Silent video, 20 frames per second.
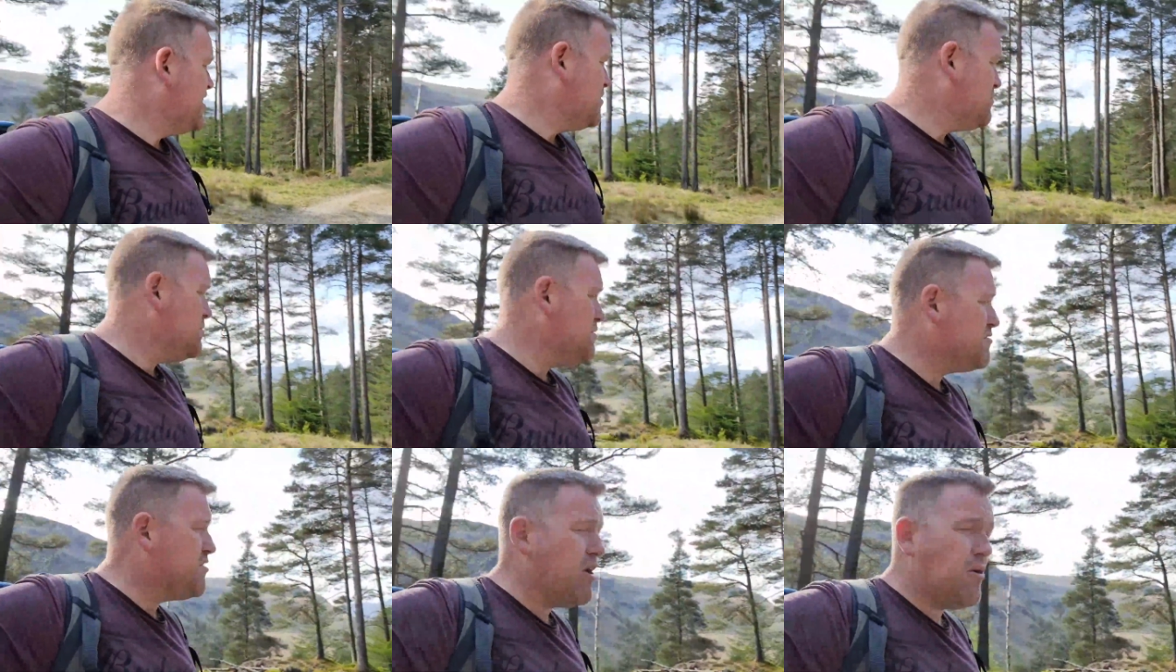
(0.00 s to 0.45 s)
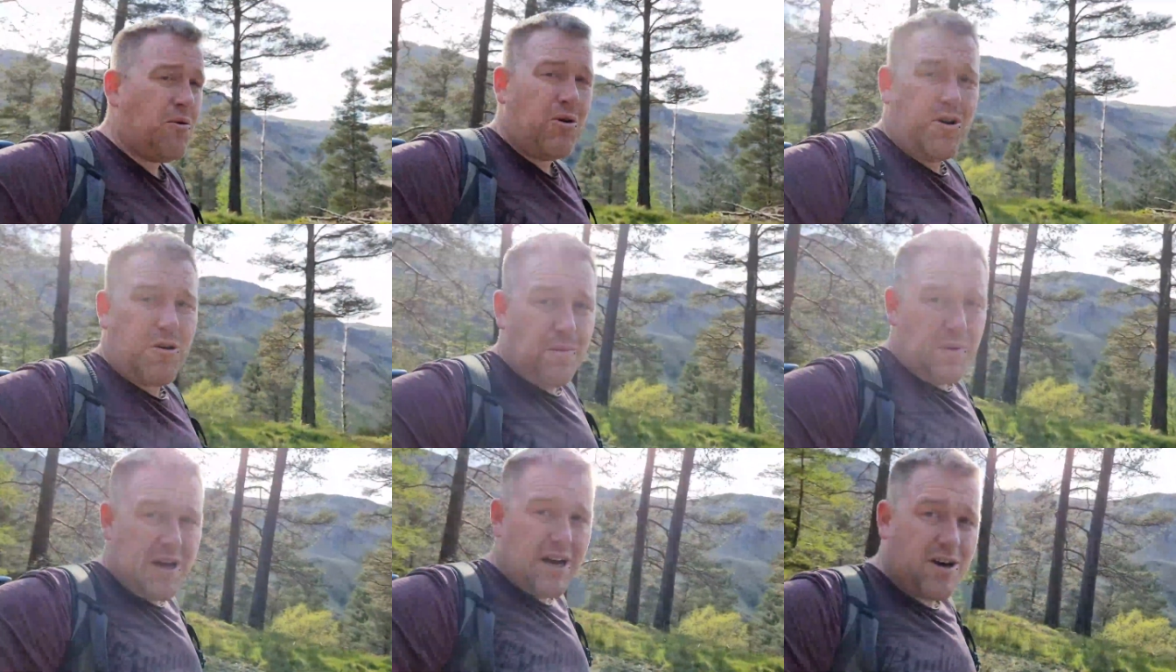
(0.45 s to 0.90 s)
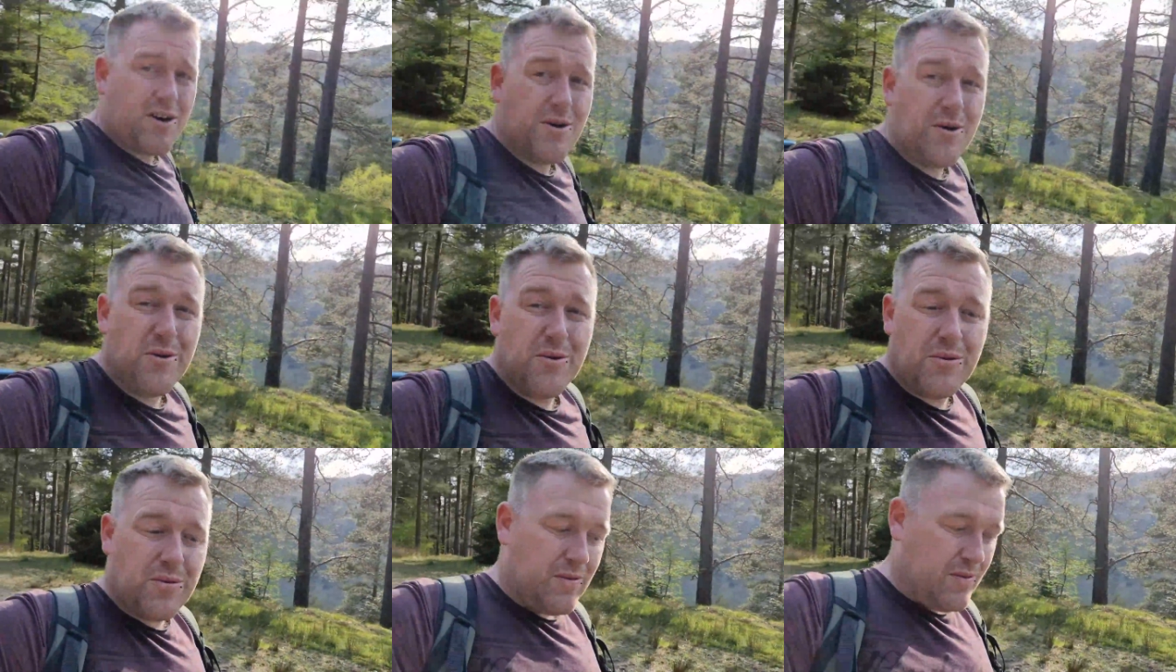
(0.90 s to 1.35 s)
We've got one up here
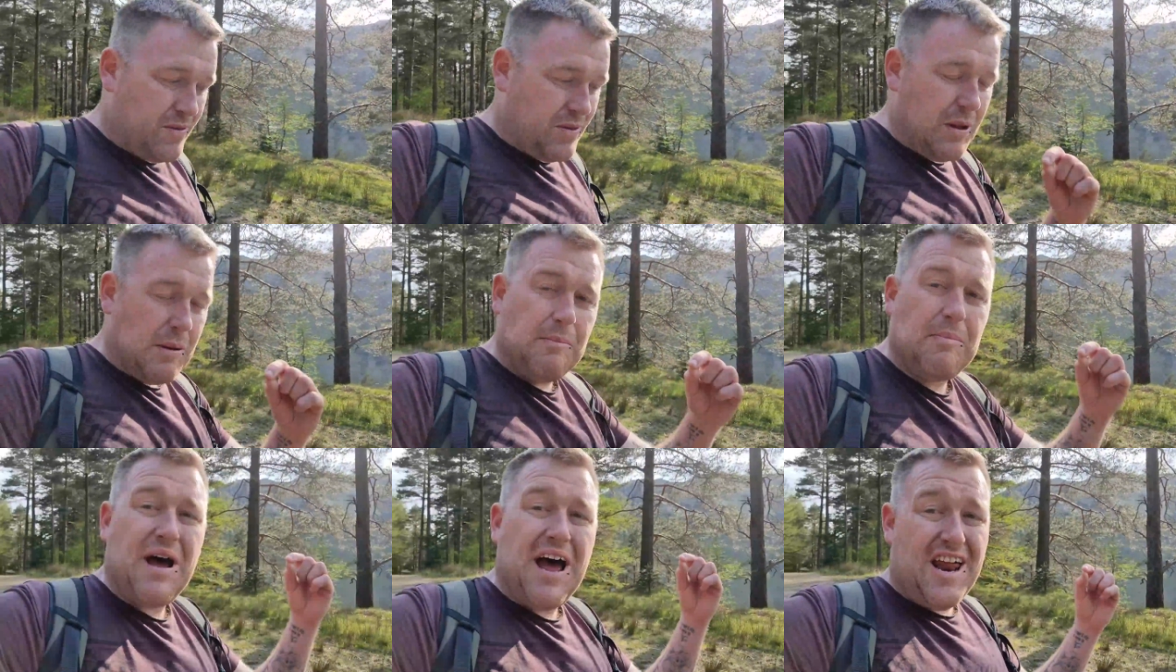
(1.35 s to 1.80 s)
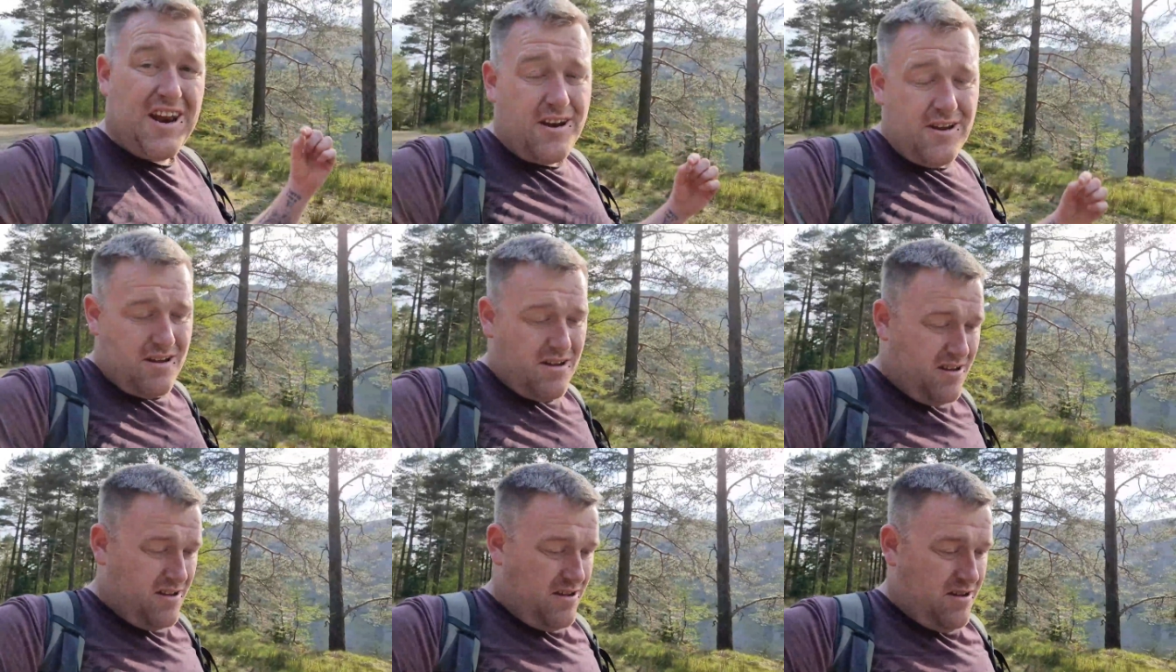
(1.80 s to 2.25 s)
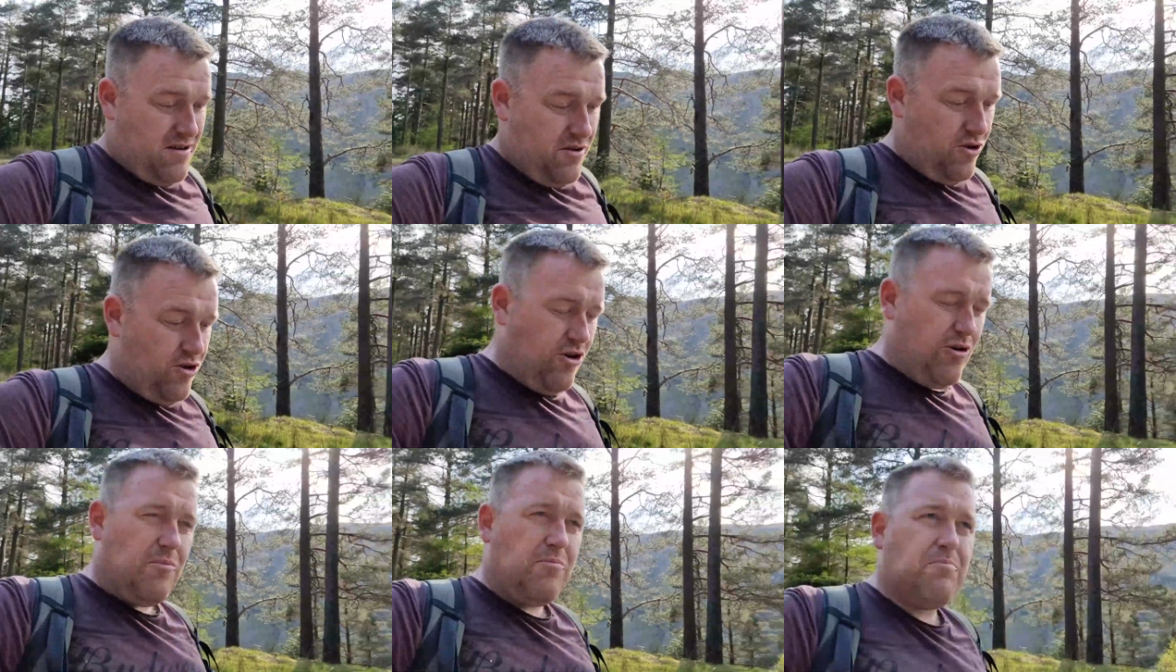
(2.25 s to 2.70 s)
called the Benn,
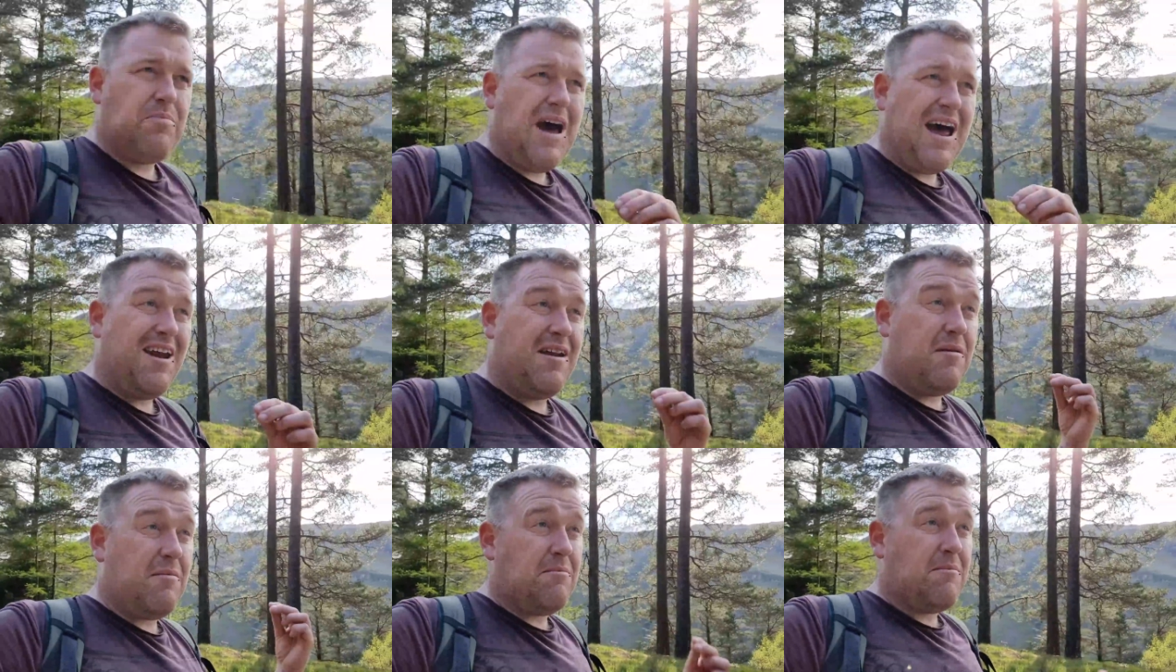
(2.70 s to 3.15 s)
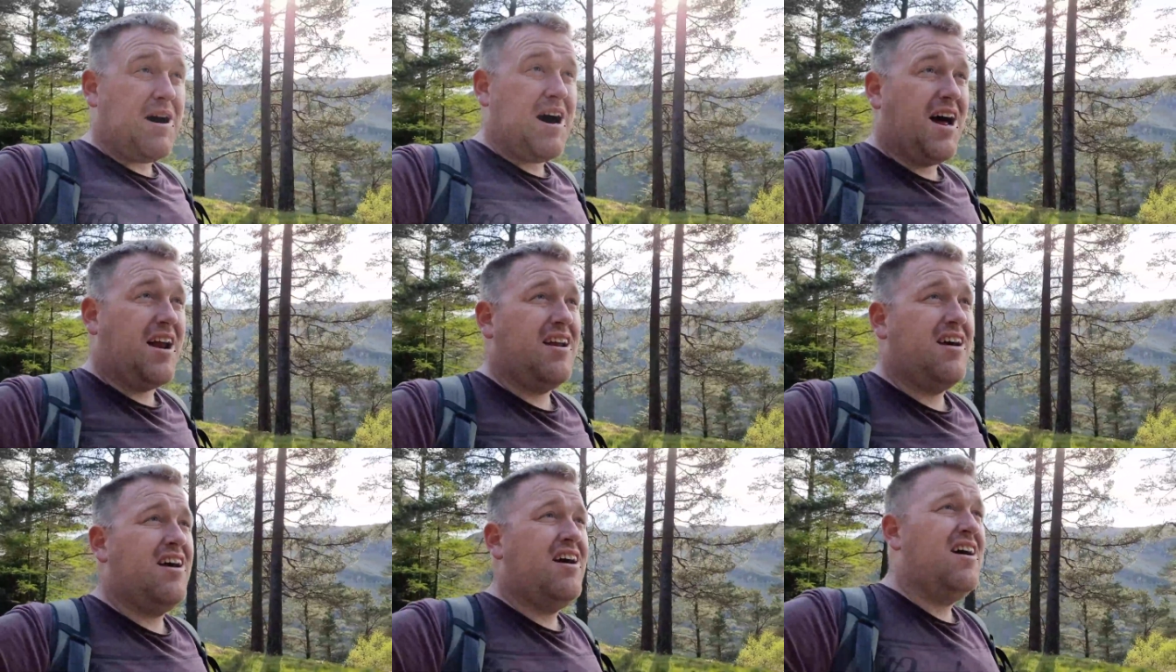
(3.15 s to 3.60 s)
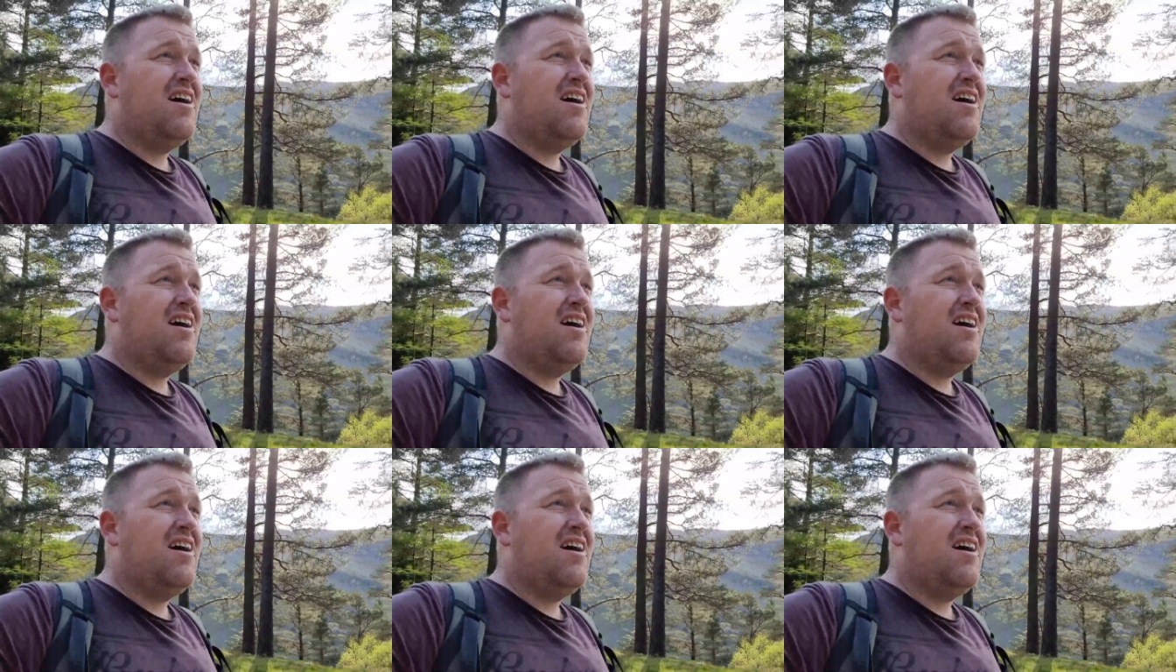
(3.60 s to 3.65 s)
or Benn Man,